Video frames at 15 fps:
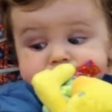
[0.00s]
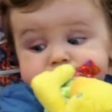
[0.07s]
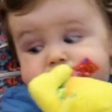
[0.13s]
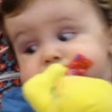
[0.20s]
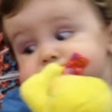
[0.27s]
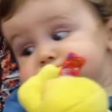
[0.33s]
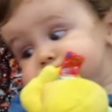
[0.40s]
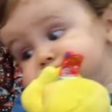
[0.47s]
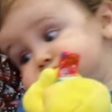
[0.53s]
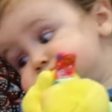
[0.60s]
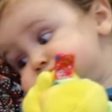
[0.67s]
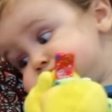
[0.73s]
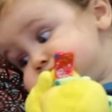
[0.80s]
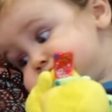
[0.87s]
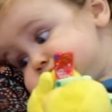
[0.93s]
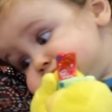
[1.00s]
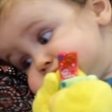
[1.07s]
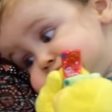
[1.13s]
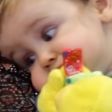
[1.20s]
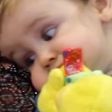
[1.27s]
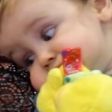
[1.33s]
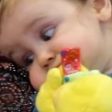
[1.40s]

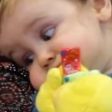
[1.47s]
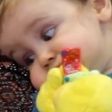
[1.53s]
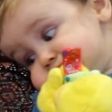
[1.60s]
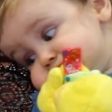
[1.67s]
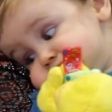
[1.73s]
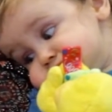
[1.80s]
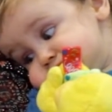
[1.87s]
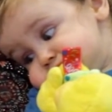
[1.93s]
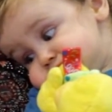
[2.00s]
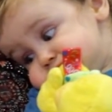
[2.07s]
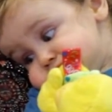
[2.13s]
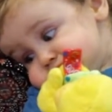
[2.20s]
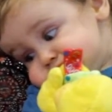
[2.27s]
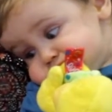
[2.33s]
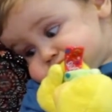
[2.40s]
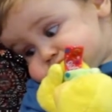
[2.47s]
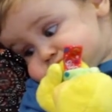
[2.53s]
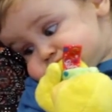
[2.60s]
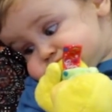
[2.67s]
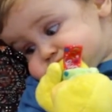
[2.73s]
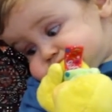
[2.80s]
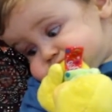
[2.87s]

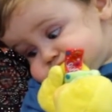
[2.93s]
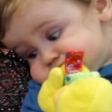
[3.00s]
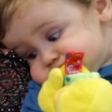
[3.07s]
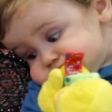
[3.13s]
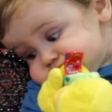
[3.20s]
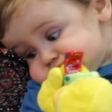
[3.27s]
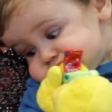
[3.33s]
[no speech]